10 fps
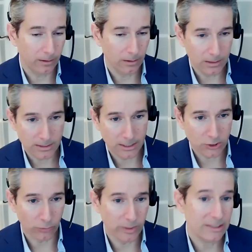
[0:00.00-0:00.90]
Is this
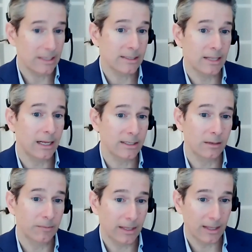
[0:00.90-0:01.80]
or is this not
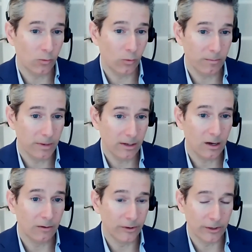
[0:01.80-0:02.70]
something that would be
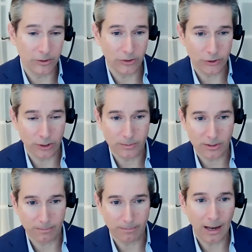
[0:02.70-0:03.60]
covered under the terms
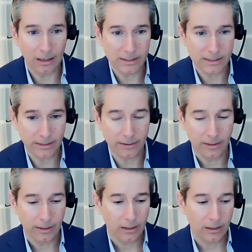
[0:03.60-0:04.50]
of the policy?
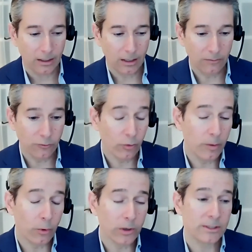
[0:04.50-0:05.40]
If you
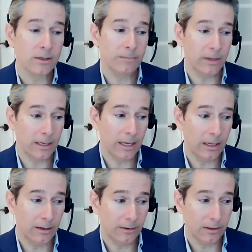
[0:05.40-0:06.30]
report something
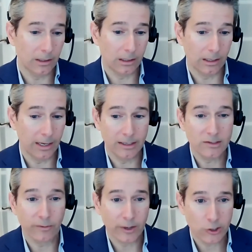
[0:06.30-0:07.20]
in and
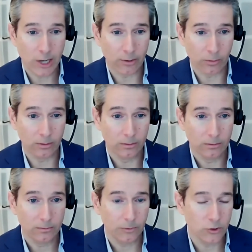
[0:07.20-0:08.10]
it's very general,
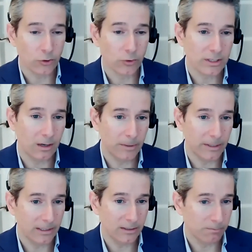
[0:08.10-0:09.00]
insurance
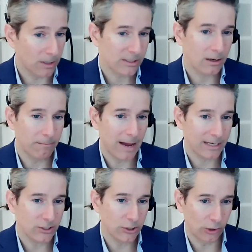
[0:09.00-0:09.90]
companies must come
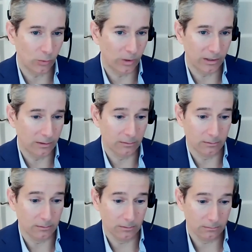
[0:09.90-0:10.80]
back to you and
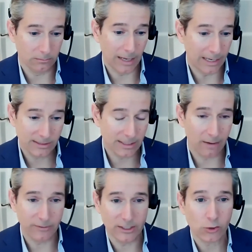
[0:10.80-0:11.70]
ask the
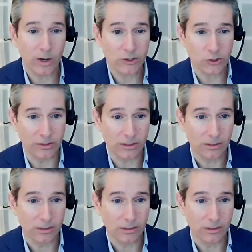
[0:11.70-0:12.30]
obvious questions.